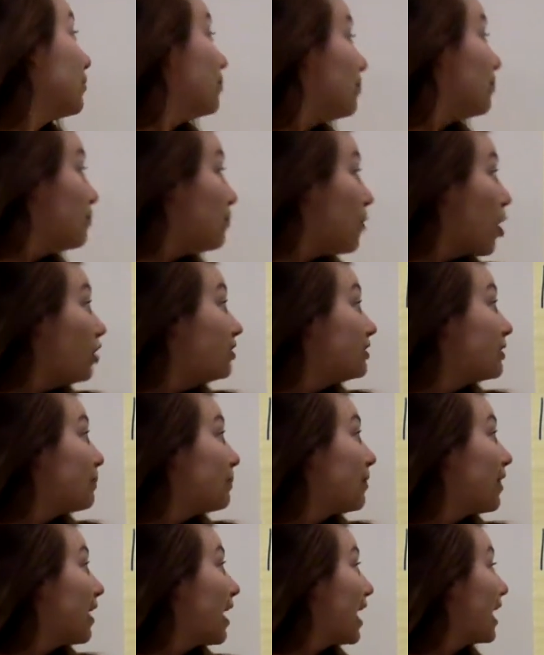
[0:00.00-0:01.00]

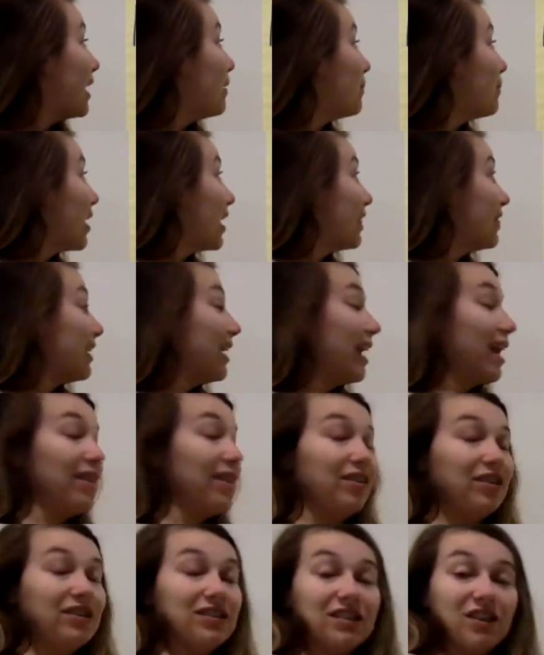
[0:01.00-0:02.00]
multiplying by the
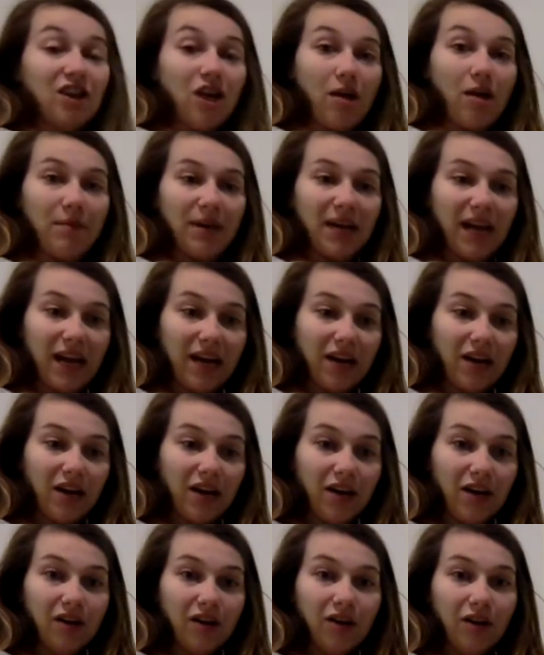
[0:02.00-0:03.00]
other
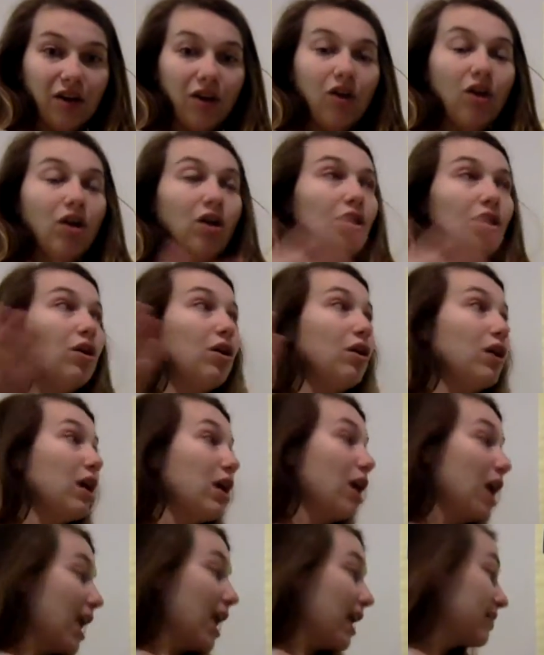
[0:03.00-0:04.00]
denominator,
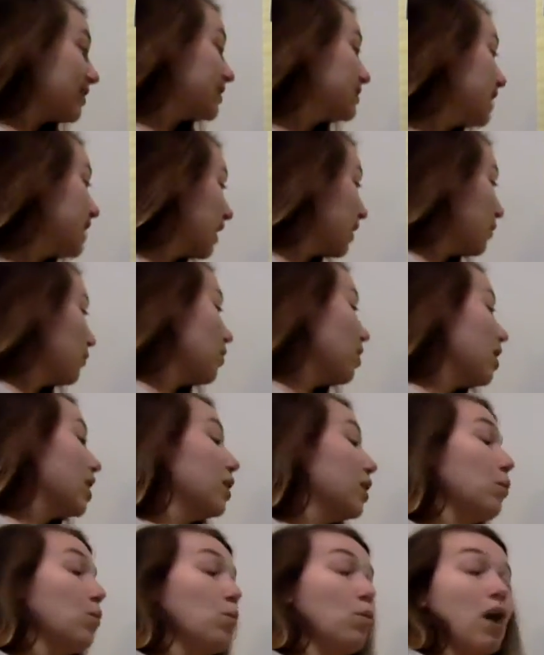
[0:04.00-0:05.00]
and the second
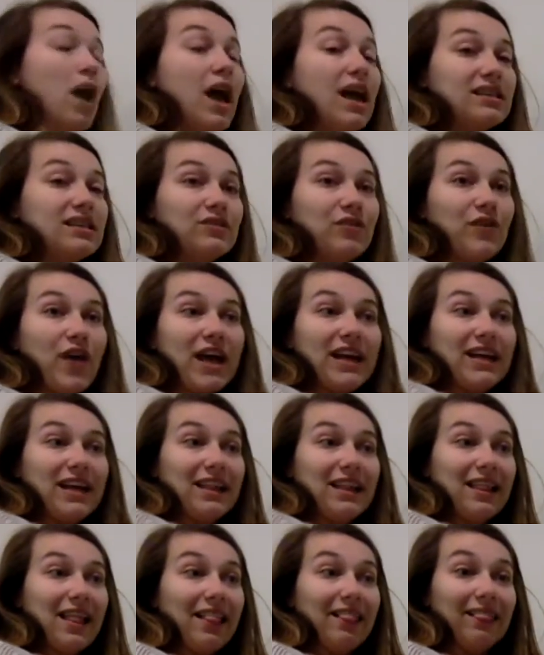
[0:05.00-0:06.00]
one was
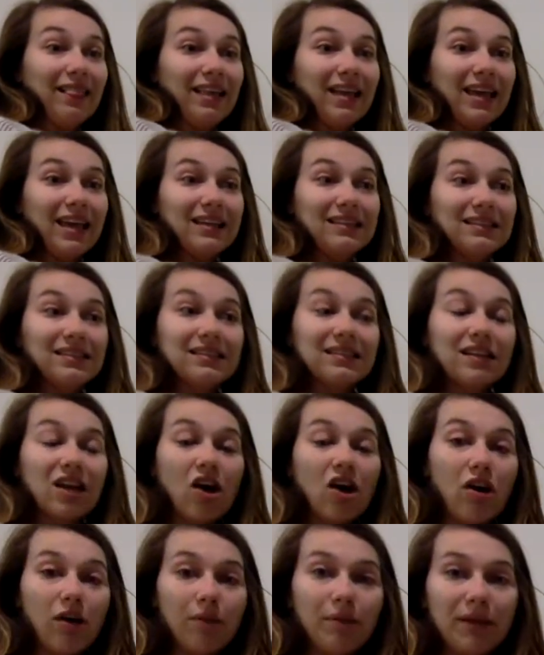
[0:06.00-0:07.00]
finding the least
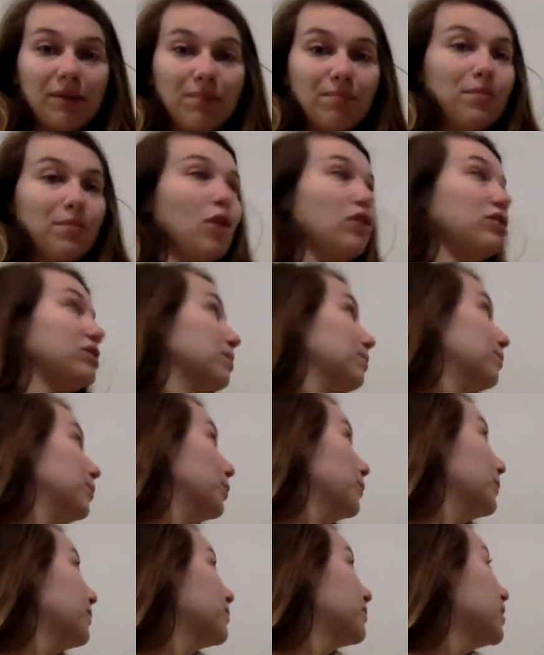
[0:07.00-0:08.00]
common multiple.
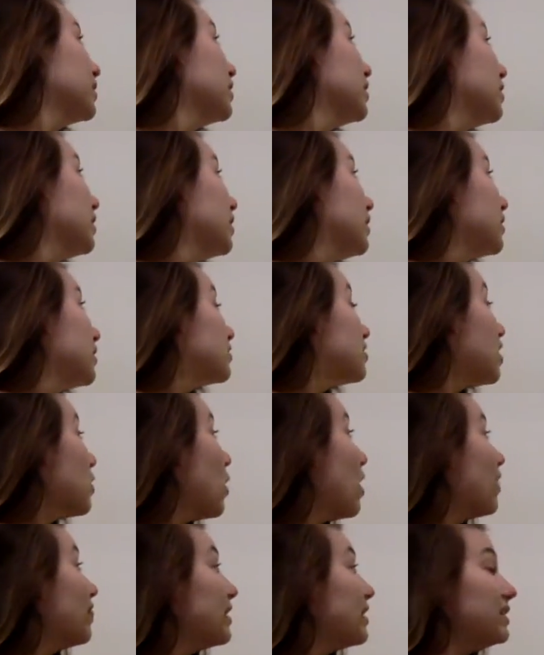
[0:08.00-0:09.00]
So
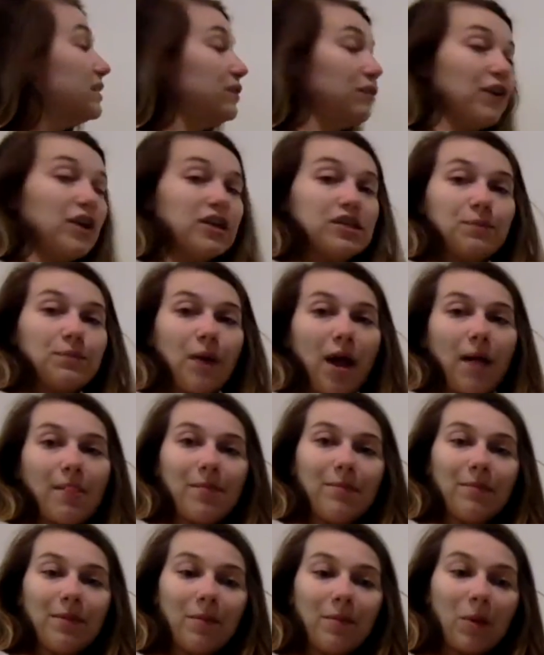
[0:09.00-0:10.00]
on this first
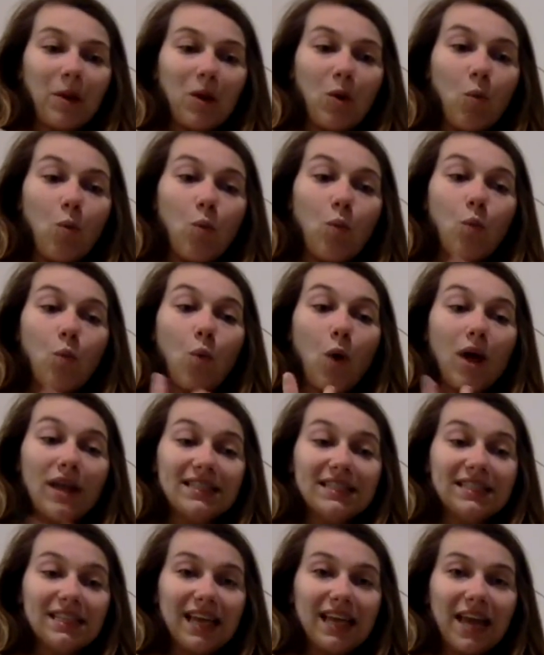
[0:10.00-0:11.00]
problem, I'm going to
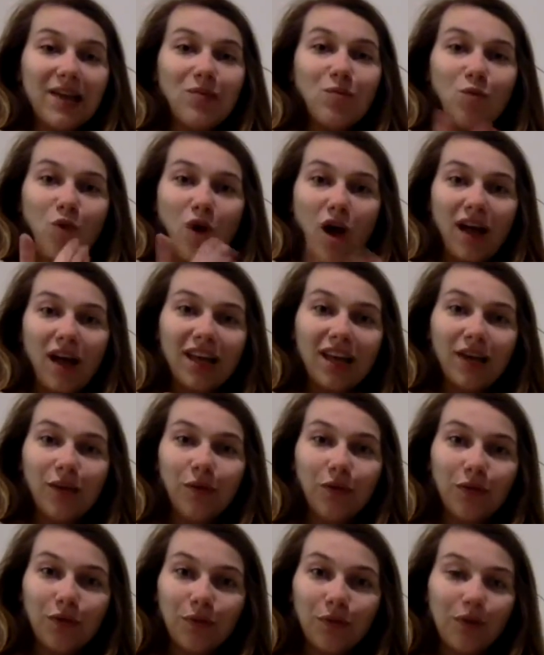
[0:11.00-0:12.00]
once again walk
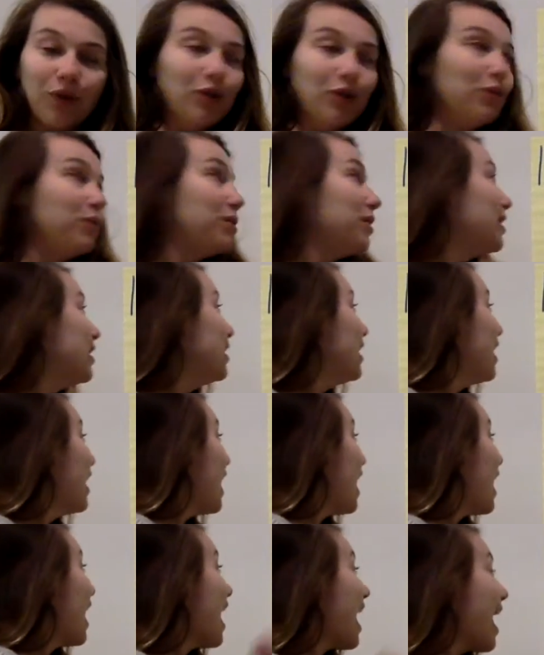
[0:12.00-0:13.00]
you through
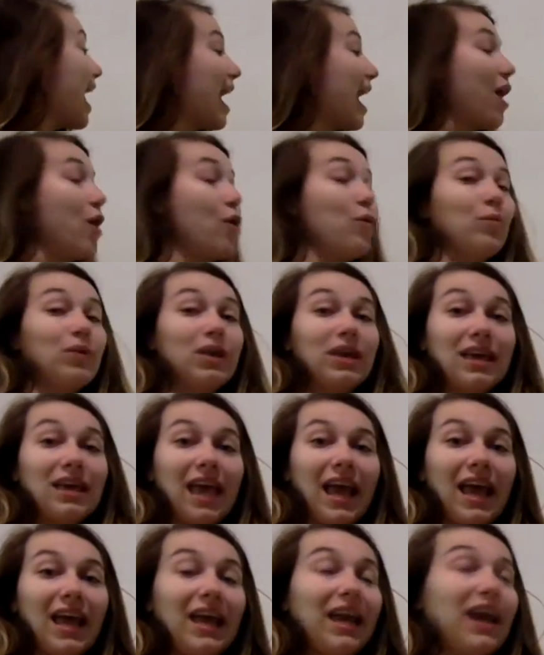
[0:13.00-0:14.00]
how we
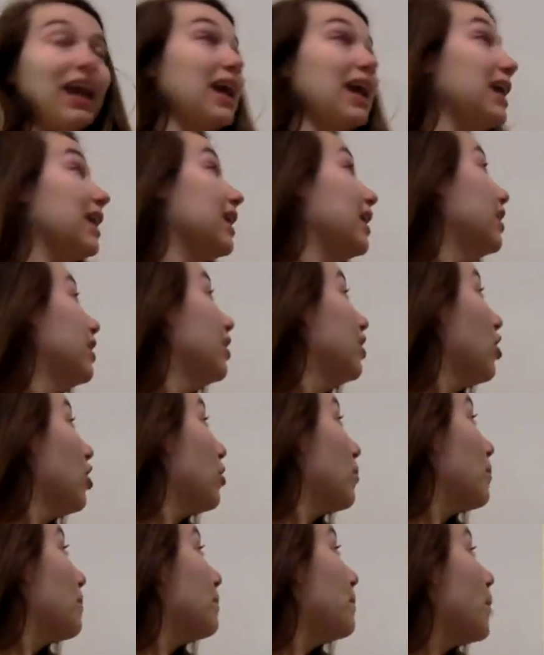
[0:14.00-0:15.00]
can
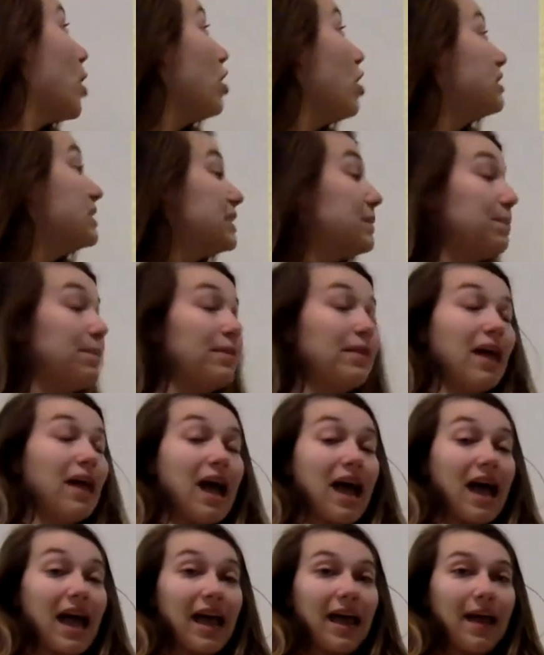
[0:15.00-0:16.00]

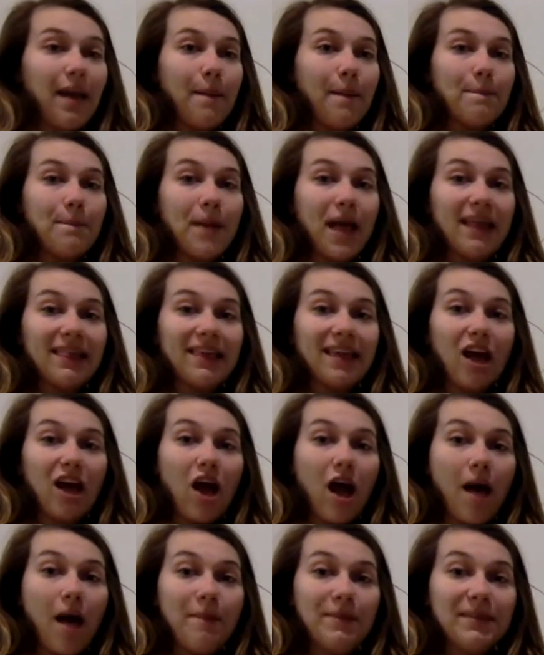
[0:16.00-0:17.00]
multiply by the
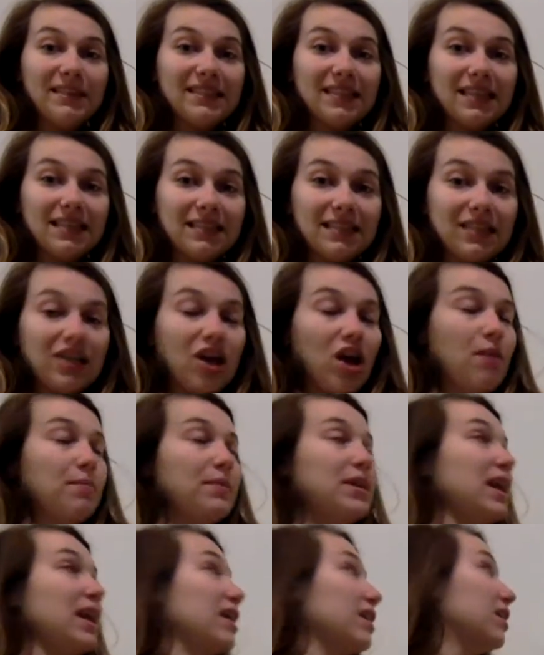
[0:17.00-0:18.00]
opposite
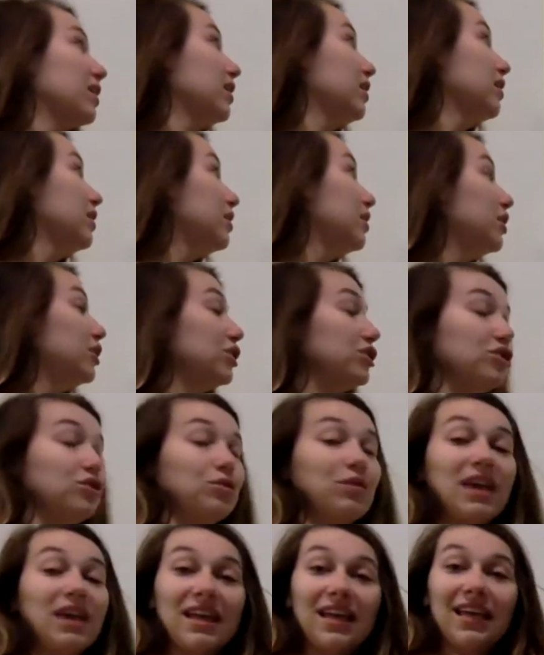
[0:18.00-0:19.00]
denominator
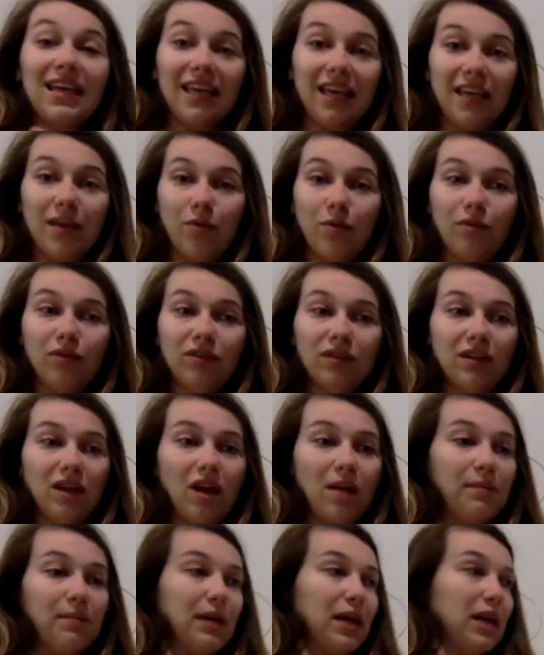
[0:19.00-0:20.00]
to get equal
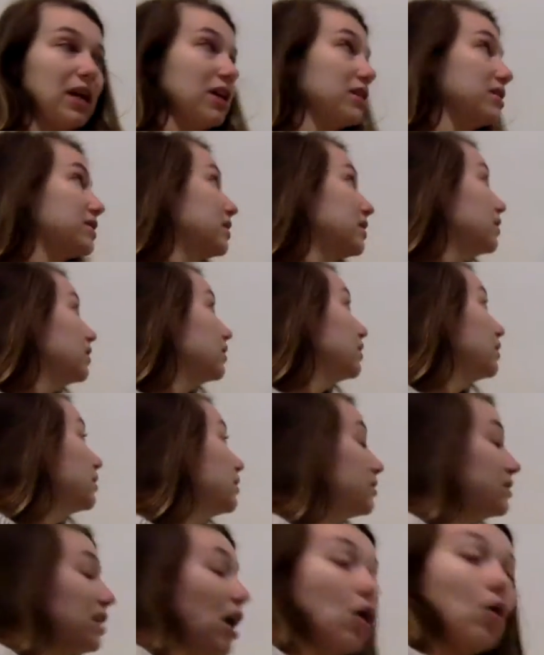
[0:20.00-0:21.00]
denominators.
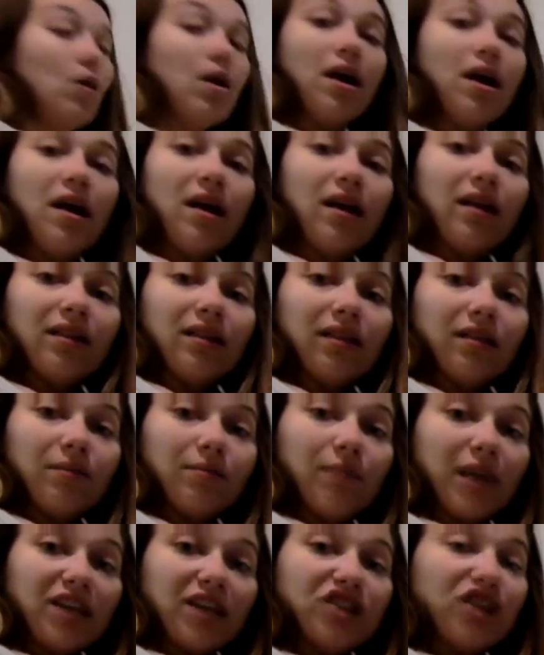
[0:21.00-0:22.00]
So
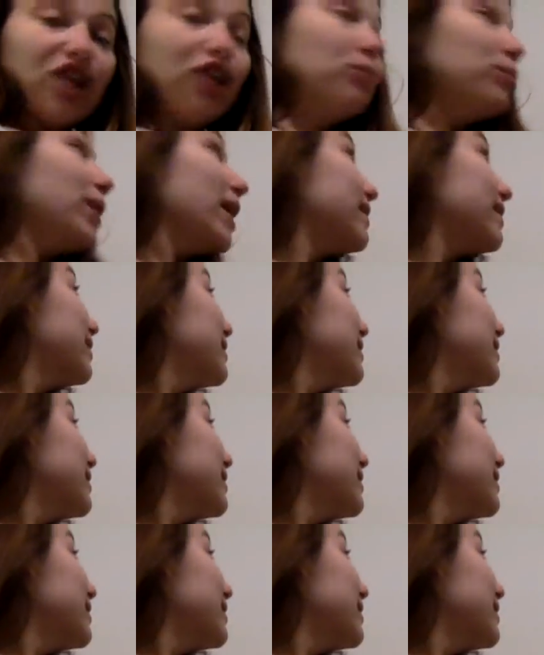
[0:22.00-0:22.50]
make sure you write